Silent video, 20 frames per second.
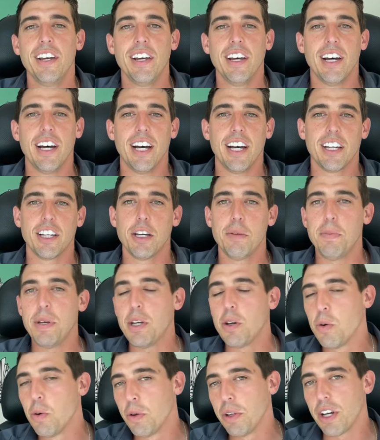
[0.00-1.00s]
uh, could be
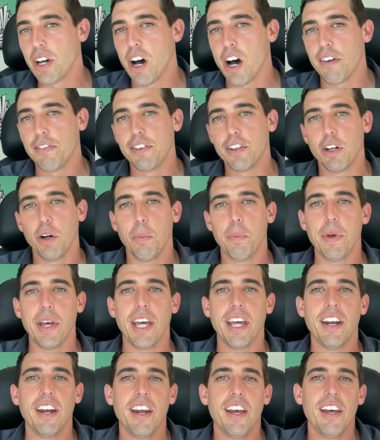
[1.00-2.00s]
cooling off a little
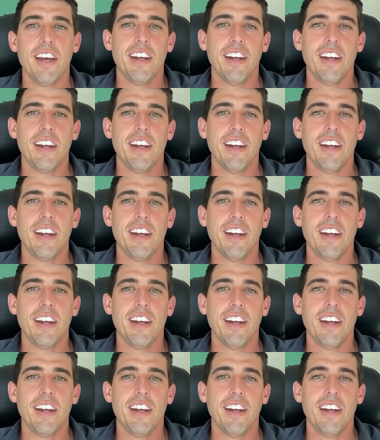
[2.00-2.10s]
bit.